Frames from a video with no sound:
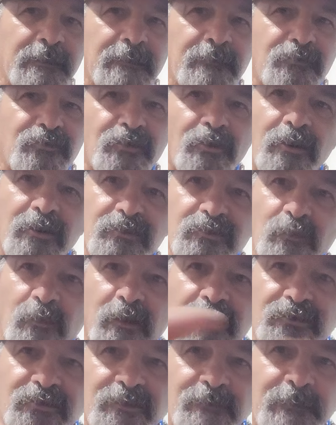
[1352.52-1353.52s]
John's
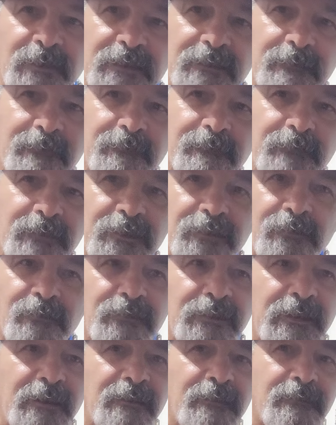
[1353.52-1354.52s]
watching my video
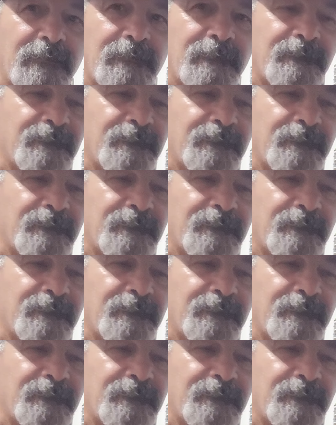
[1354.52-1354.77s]
now.